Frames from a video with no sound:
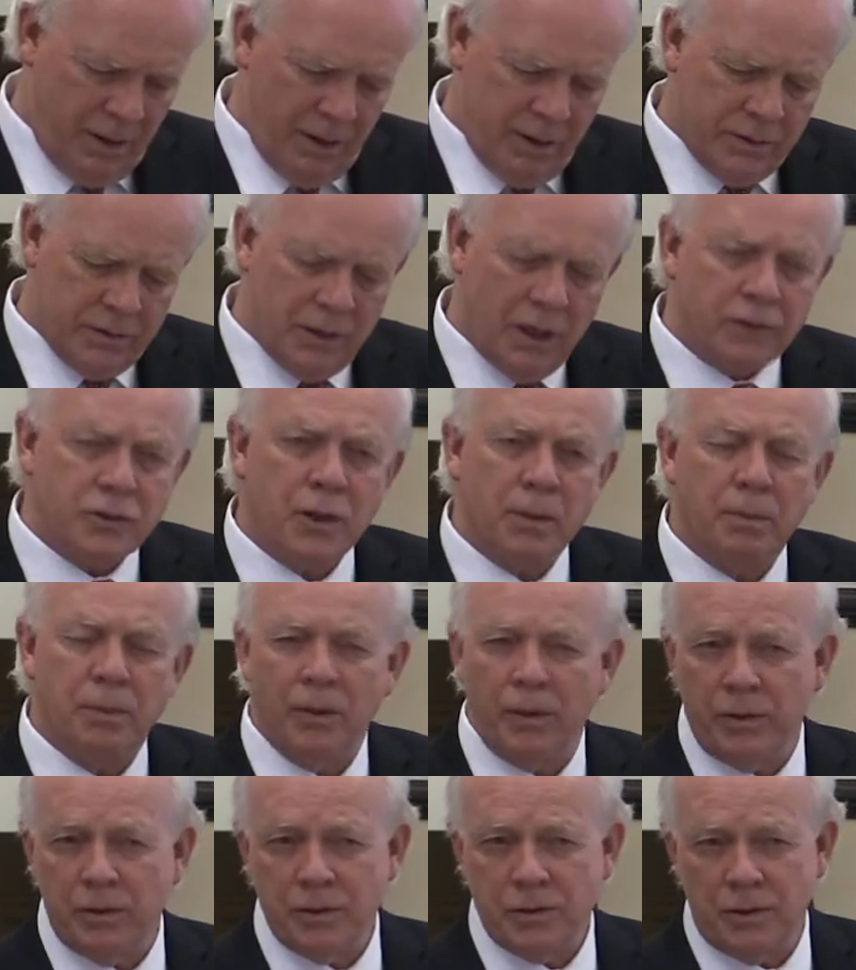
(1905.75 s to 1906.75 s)
Such a
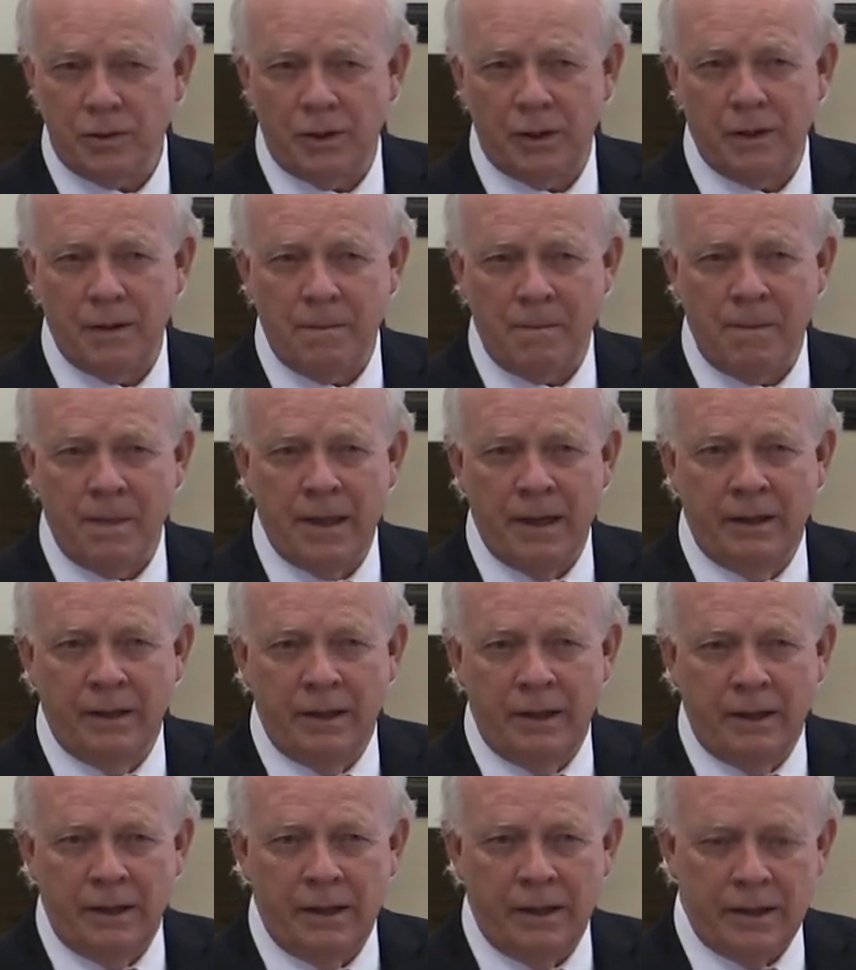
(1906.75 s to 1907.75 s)
person
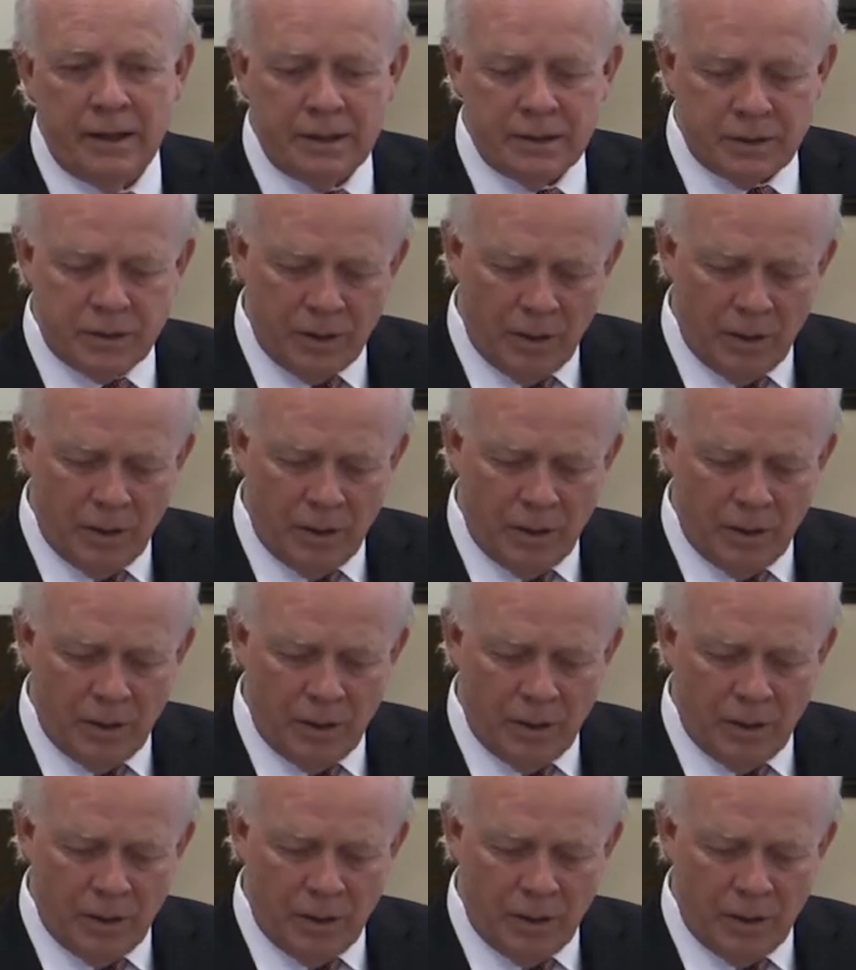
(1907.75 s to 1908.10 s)
is